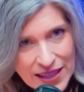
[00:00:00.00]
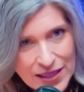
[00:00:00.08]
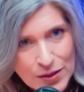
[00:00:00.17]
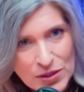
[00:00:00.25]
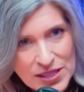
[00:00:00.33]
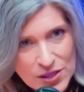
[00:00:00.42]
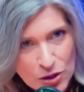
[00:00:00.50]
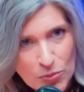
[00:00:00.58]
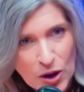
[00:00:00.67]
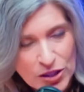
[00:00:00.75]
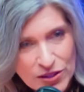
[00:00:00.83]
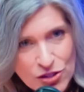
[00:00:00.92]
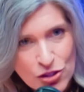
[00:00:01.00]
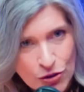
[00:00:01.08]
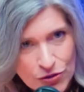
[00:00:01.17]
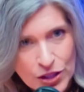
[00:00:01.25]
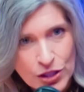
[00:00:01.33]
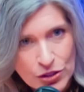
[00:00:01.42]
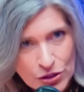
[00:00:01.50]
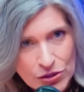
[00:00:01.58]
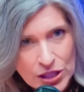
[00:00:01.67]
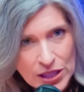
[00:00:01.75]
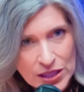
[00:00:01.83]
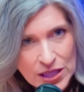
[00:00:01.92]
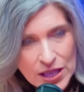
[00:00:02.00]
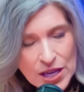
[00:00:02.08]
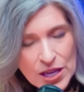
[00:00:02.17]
and it was still part of the Soviet Union.